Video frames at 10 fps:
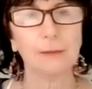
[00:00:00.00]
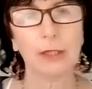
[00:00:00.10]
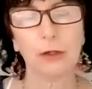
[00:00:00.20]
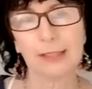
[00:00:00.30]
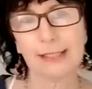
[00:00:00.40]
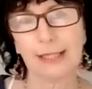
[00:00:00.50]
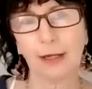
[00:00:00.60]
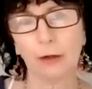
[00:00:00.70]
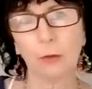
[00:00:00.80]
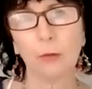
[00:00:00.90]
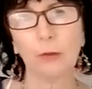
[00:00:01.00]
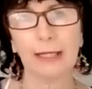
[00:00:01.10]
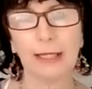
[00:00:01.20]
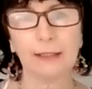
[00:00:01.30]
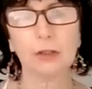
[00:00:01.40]
because they are all
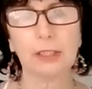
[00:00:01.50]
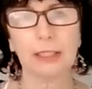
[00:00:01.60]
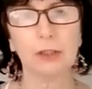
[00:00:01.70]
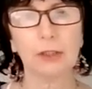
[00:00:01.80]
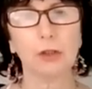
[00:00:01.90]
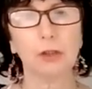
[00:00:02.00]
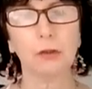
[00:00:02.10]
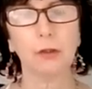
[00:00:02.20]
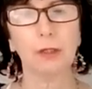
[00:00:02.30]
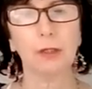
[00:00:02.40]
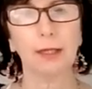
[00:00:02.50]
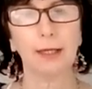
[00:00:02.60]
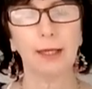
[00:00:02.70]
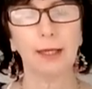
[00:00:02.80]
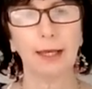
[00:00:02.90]
here to teach you.
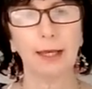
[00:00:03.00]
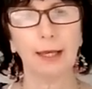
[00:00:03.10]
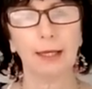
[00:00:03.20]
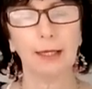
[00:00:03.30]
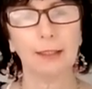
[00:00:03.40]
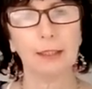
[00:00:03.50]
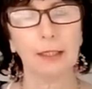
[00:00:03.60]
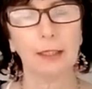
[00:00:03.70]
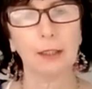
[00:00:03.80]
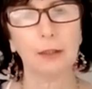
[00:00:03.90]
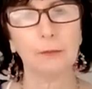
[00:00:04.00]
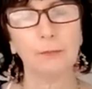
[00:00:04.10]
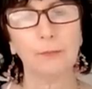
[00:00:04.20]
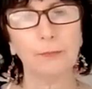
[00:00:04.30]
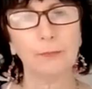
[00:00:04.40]
And
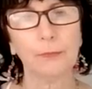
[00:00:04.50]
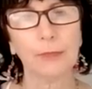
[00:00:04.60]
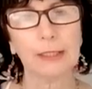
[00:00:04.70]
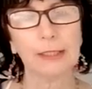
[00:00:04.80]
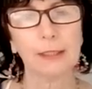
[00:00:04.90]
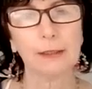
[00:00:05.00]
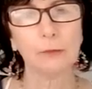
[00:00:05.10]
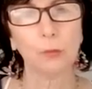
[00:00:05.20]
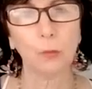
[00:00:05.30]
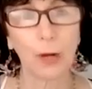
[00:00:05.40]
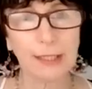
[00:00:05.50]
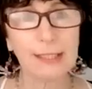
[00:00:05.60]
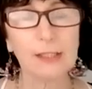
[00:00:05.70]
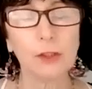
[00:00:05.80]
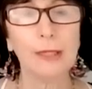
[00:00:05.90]

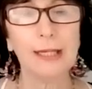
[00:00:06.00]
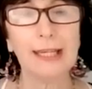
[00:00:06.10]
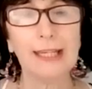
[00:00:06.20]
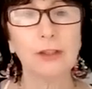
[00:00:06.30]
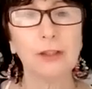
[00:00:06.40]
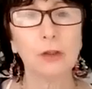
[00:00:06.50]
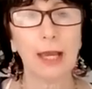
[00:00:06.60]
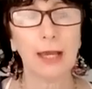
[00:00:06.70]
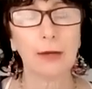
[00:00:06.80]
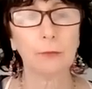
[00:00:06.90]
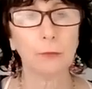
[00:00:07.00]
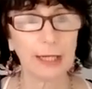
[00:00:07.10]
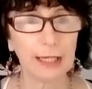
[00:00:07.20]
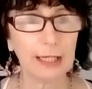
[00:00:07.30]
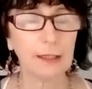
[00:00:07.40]
once you begin to
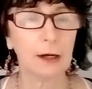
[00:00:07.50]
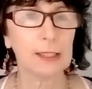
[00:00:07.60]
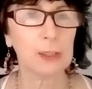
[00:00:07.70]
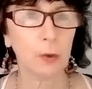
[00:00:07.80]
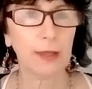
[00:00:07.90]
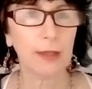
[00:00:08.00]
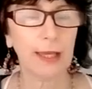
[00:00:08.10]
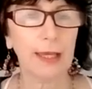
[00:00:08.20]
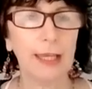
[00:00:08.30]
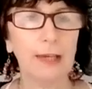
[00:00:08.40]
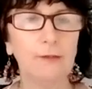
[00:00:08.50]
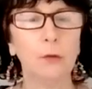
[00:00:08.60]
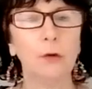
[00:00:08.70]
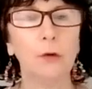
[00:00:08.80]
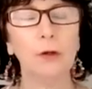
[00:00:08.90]
recognize what they are here for,